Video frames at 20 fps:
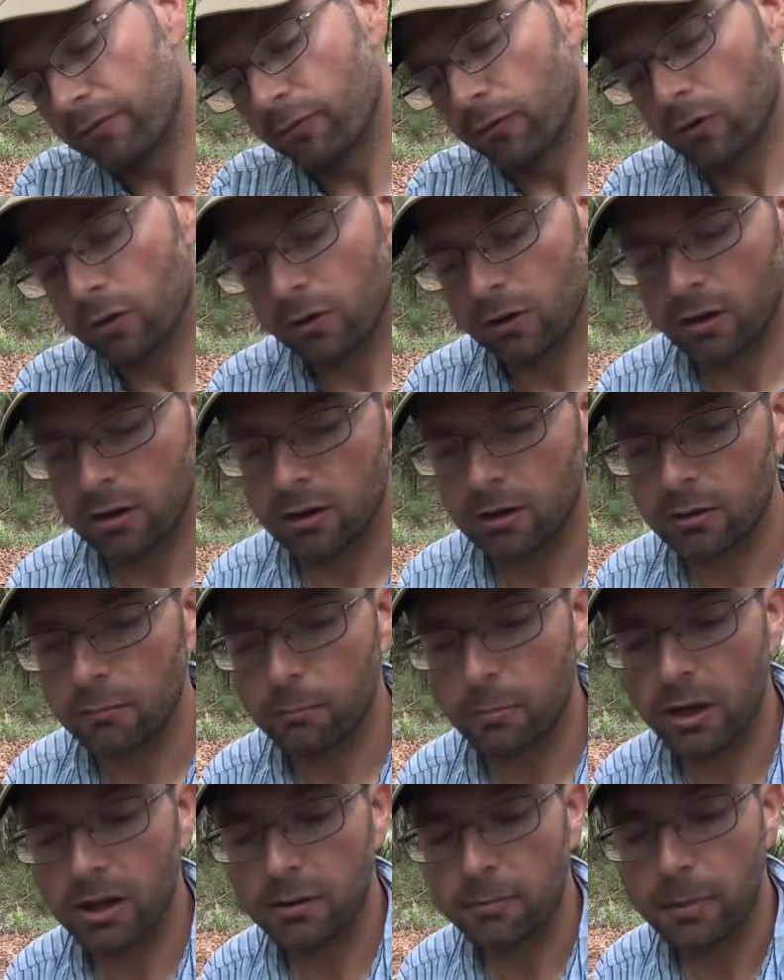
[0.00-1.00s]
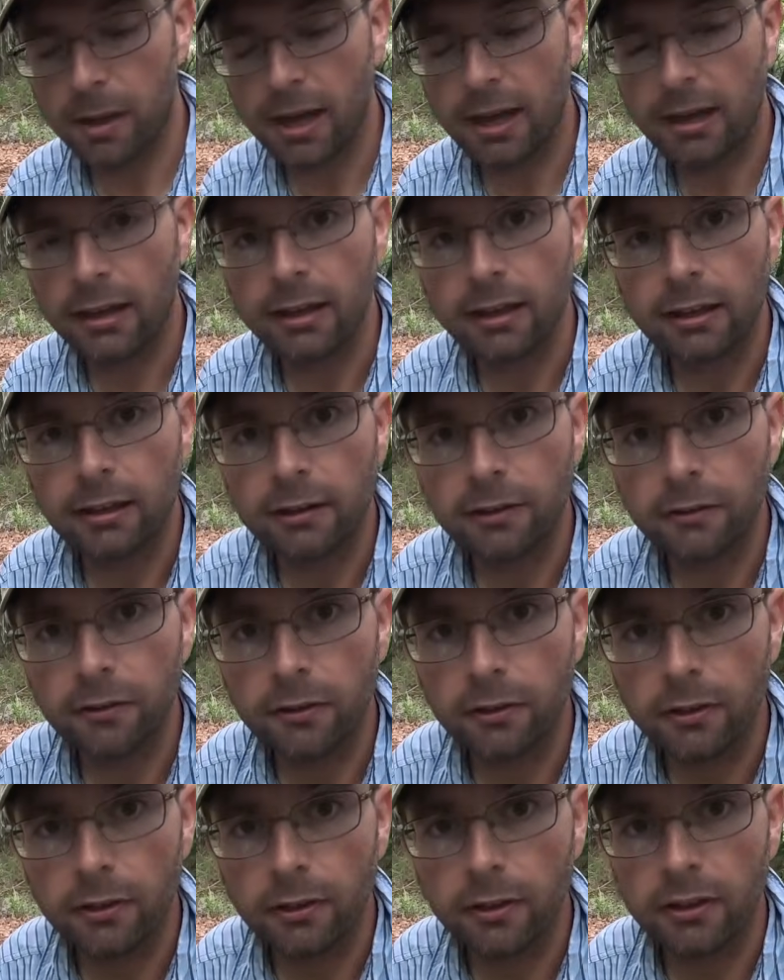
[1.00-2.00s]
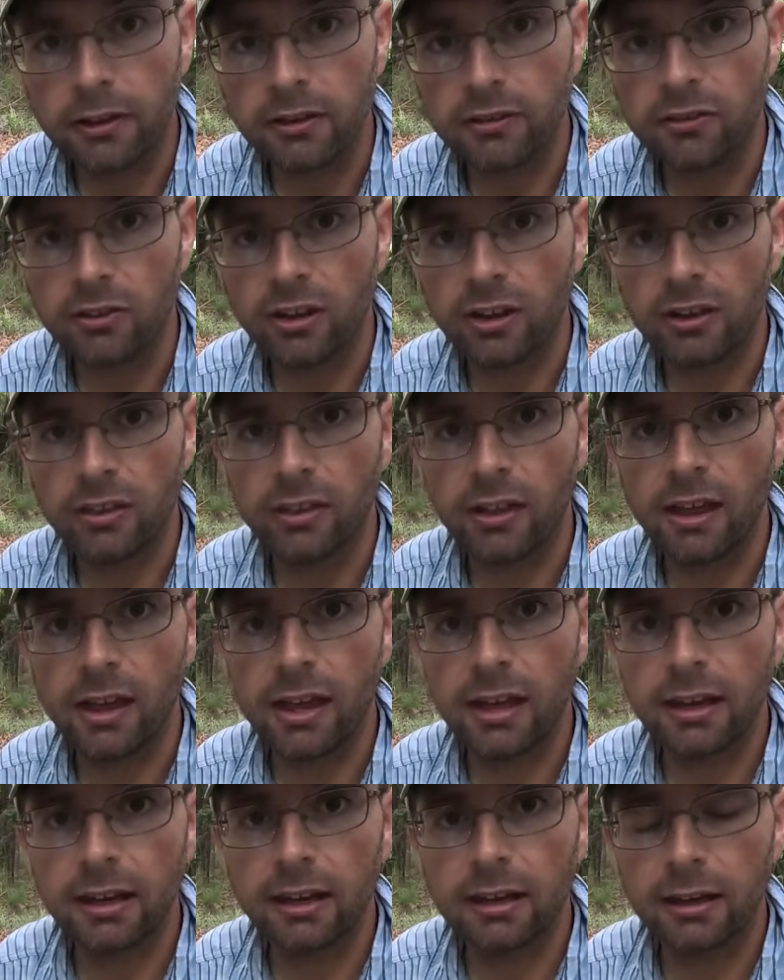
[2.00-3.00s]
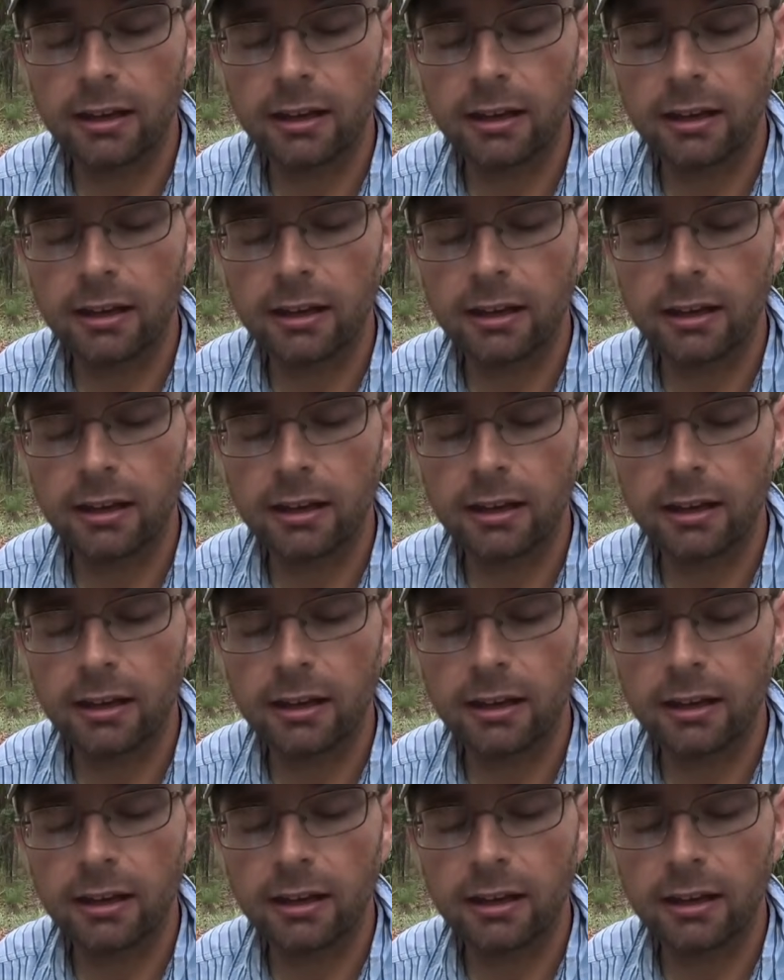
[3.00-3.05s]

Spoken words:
for bike packing, things like that.